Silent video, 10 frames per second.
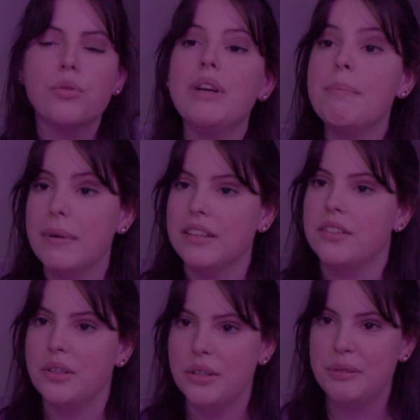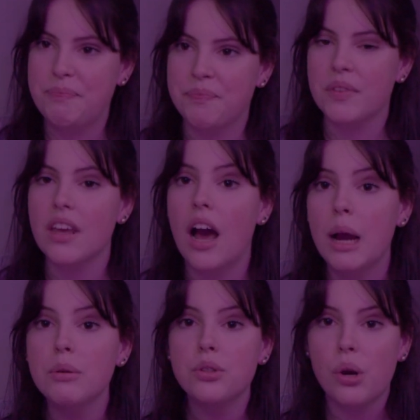3 months ago,
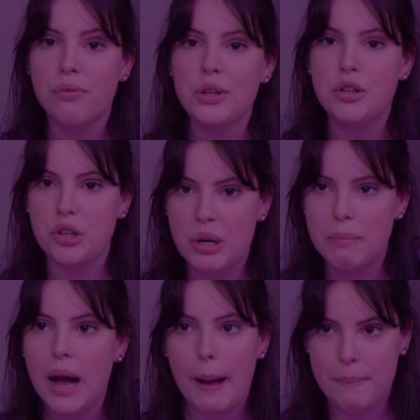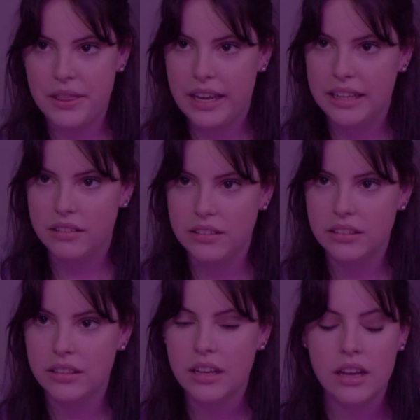I was offered a job up in the
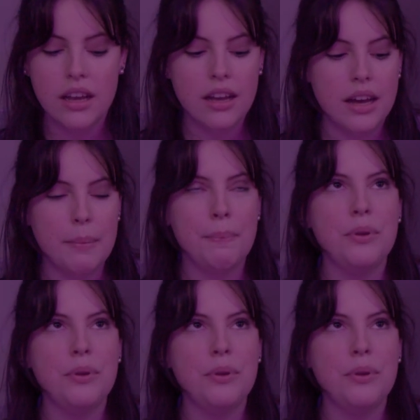hills. A